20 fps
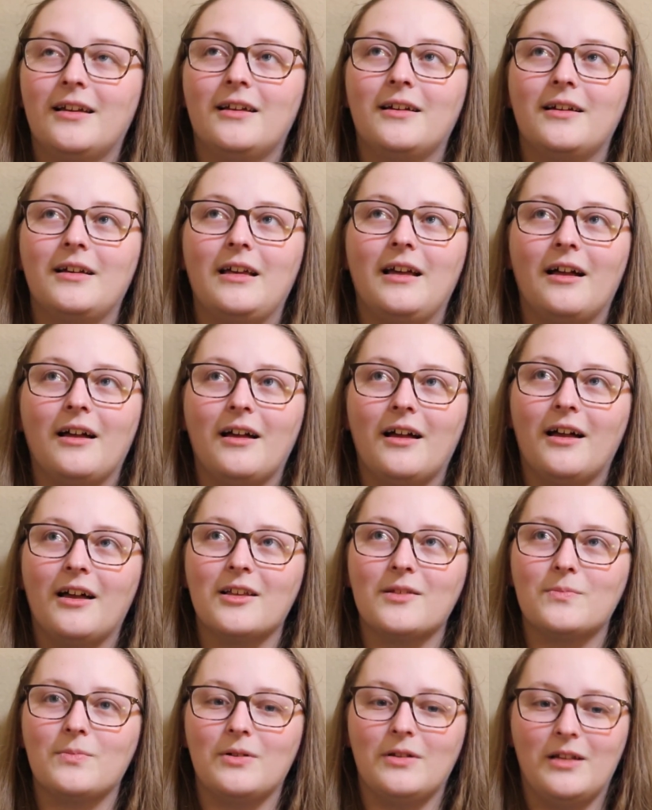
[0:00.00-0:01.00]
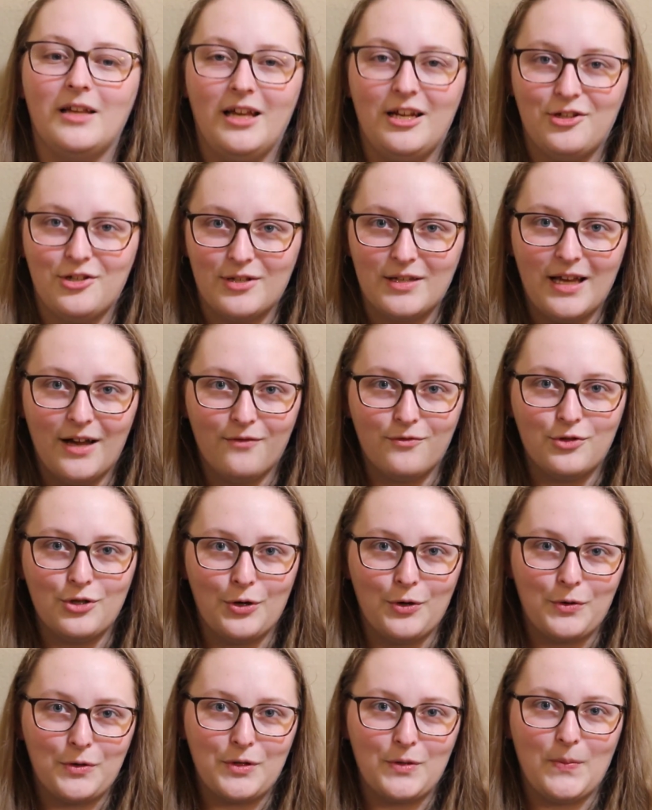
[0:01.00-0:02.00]
husband and I just have
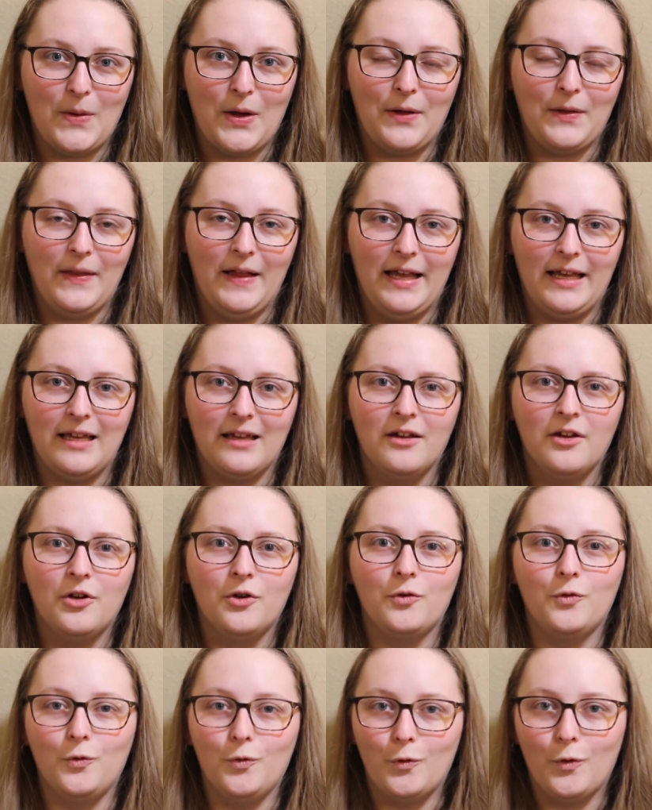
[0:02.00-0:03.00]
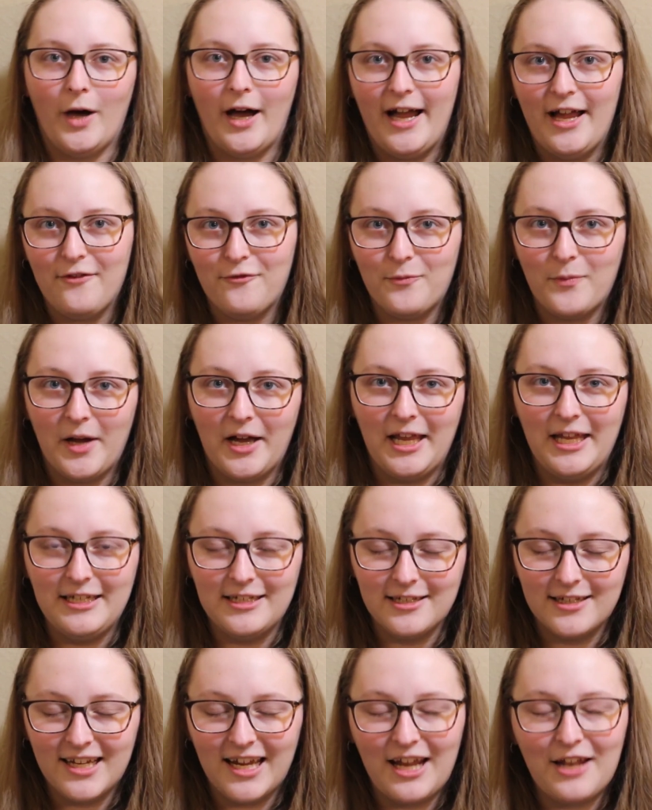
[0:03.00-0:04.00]
jokes about like, ooh, hive mind
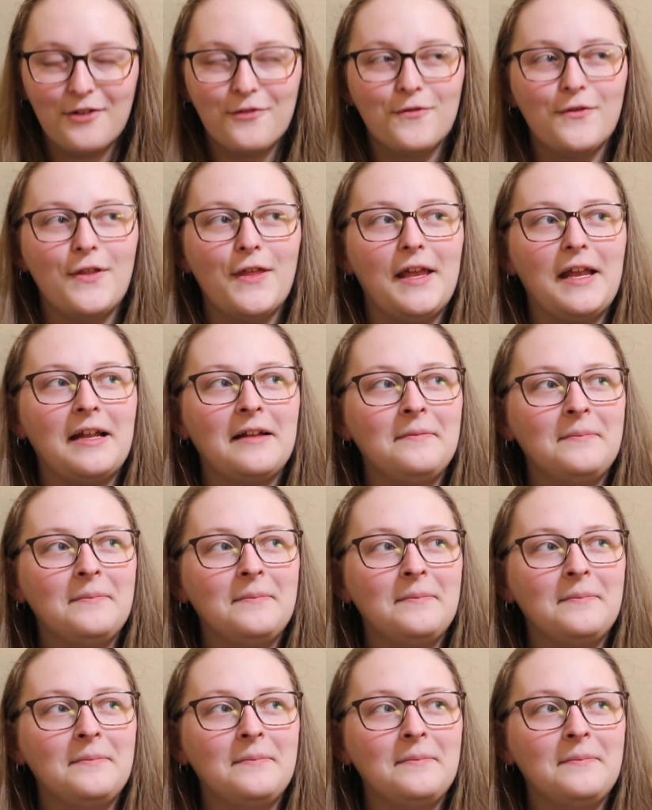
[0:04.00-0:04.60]
kind of thing